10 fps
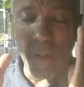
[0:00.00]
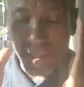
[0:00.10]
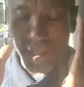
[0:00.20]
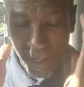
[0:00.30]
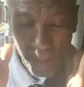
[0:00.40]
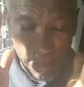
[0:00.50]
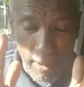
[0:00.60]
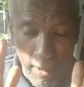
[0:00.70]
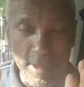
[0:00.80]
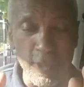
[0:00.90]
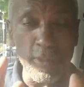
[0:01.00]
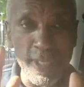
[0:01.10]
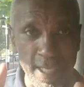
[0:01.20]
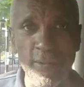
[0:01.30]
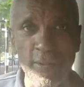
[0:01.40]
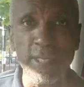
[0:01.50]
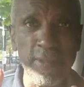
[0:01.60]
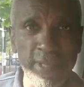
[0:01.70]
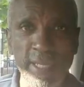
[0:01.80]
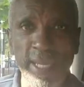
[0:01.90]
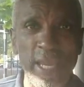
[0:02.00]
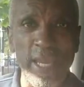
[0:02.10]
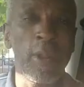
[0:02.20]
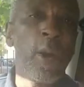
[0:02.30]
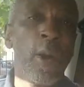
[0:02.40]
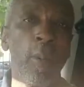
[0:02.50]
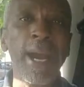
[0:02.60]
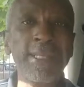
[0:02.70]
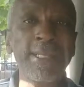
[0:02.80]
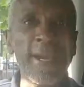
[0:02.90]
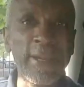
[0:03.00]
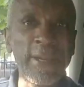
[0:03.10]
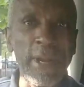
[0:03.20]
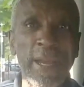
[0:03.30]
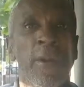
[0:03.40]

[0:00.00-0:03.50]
Long as you're serious and you're dedicated. What I say to people, right?